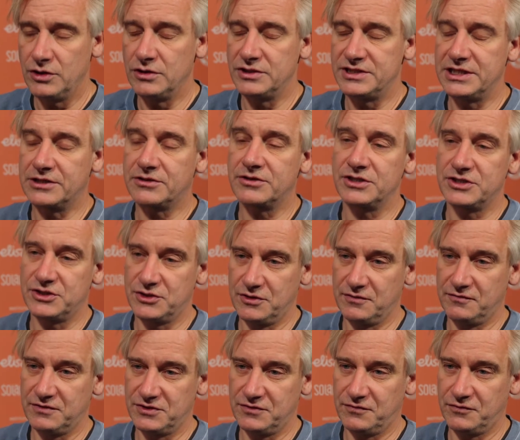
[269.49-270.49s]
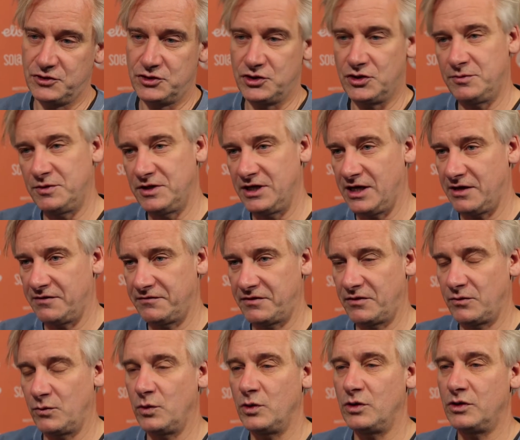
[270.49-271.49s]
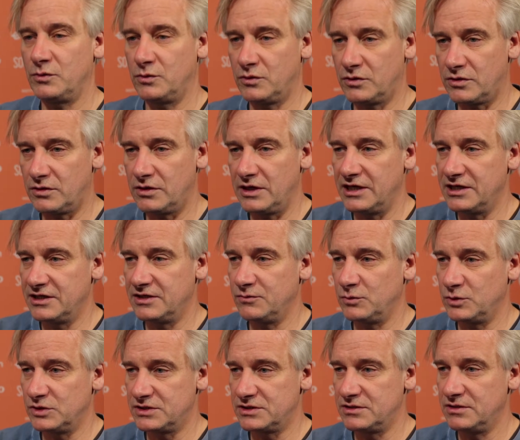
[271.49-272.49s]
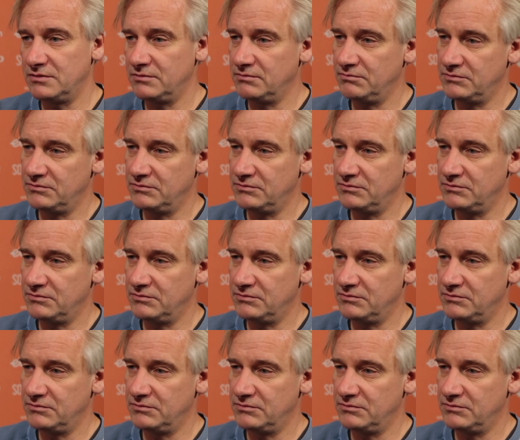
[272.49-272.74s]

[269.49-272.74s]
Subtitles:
secret service of Germany after the World War, and it was